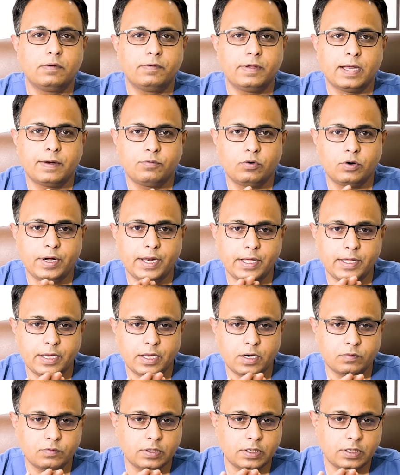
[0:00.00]
We have to take
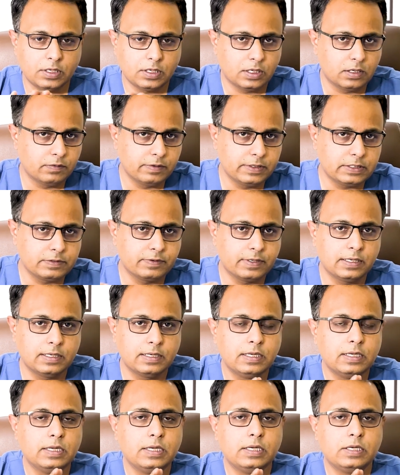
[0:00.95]
care of the nerve as
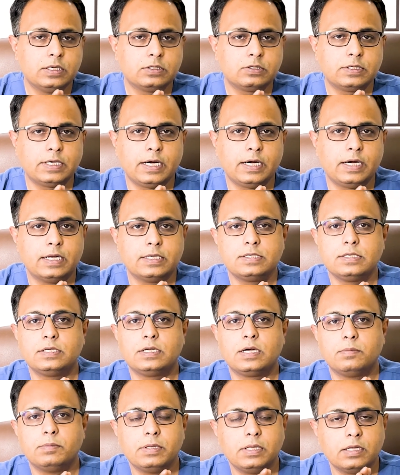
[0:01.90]
well, so that it doesn't
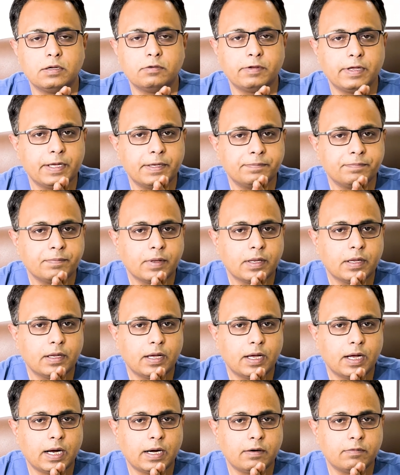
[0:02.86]
come in the way.
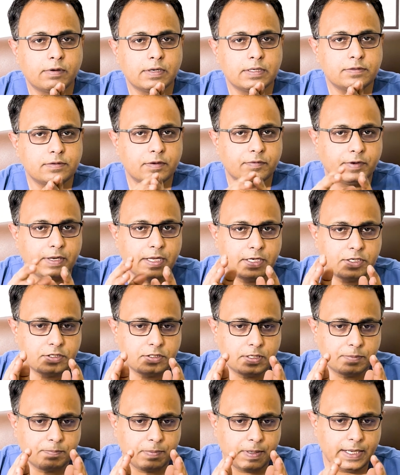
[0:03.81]
And once we've
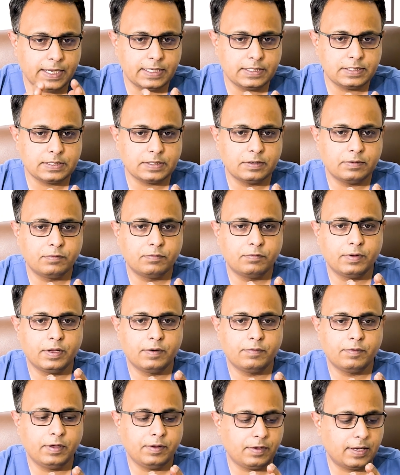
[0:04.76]
reached the place
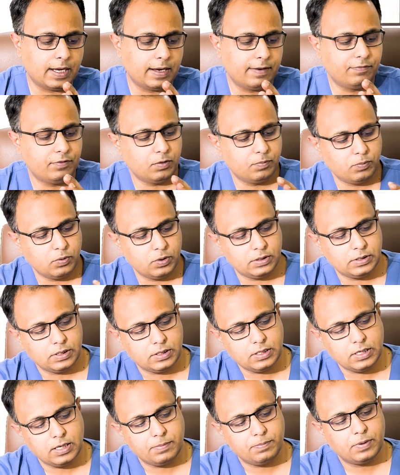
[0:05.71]
where we have to put the
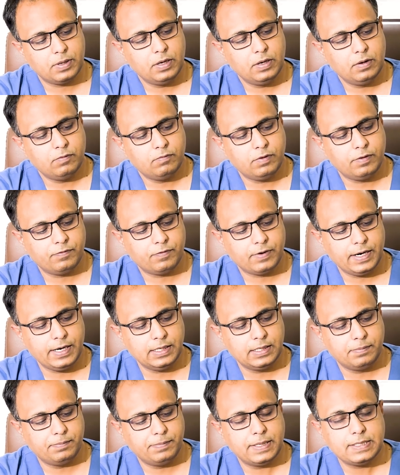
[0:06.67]
cup, we
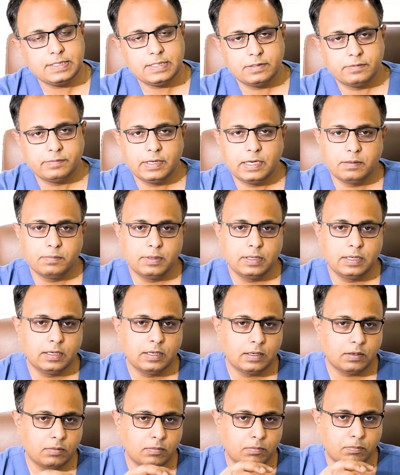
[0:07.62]
find the best
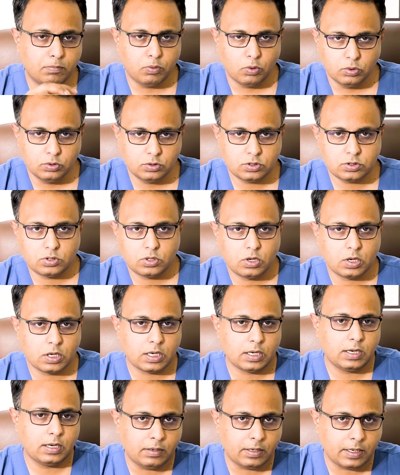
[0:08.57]
available bone
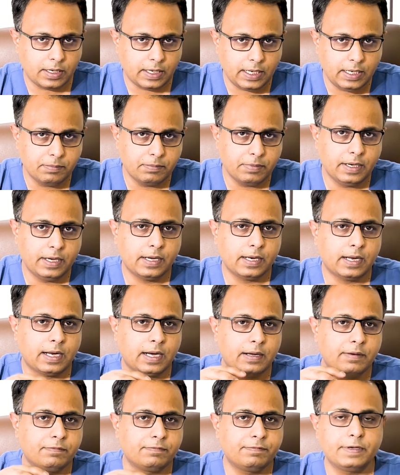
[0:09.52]
stock, ream it
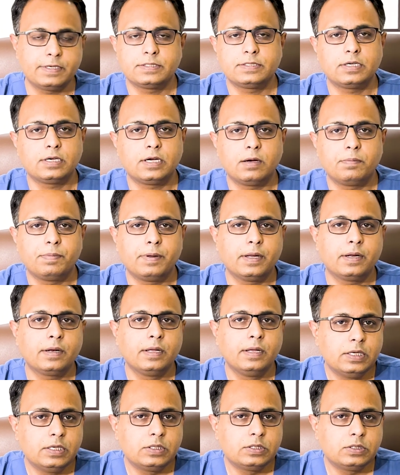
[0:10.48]
and fix the cup here.
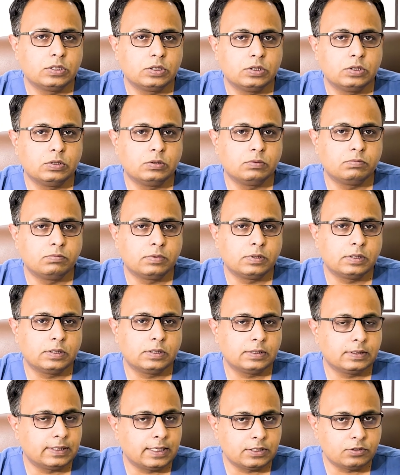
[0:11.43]

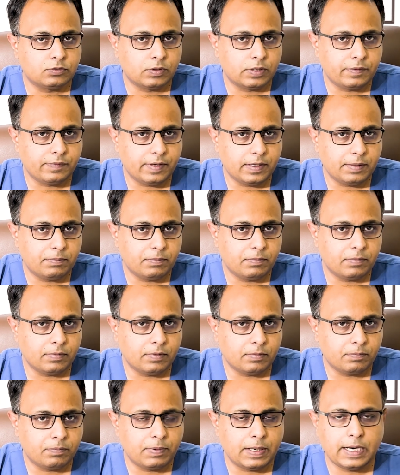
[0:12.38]
So that's what we
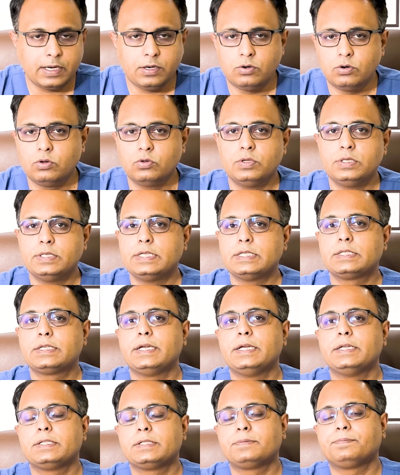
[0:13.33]
plan to do in this
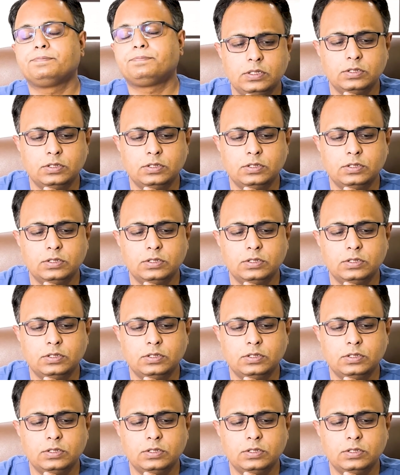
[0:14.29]
case.